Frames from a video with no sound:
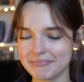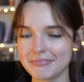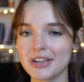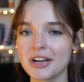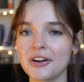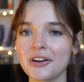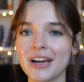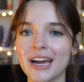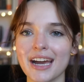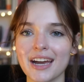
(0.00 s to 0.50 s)

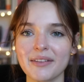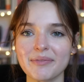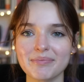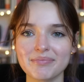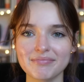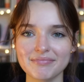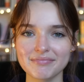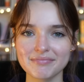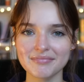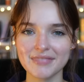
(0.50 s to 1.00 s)

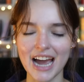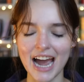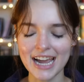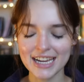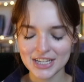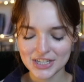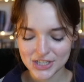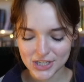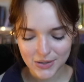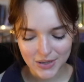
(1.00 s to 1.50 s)
I
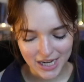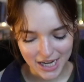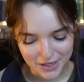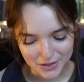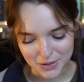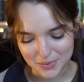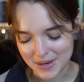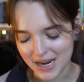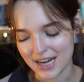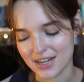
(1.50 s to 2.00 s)
can do
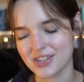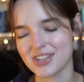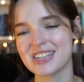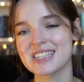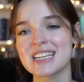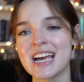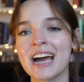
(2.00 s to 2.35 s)
100 pages.